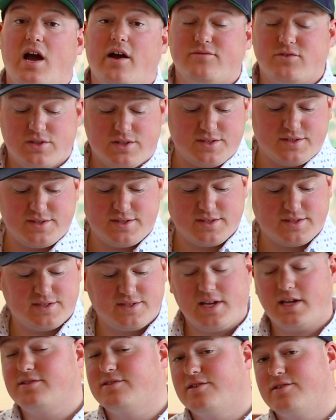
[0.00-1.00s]
After the
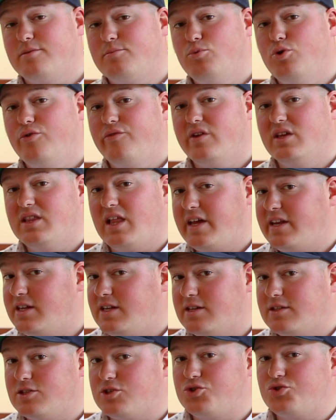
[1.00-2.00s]
success of the movie
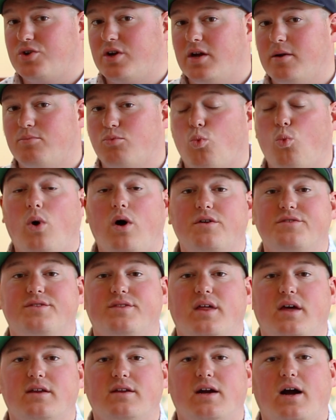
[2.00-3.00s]
Lady and the Tramp, Walt
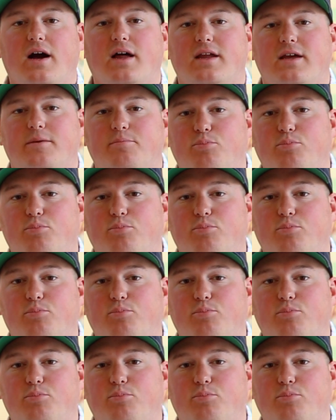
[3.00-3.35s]
then got a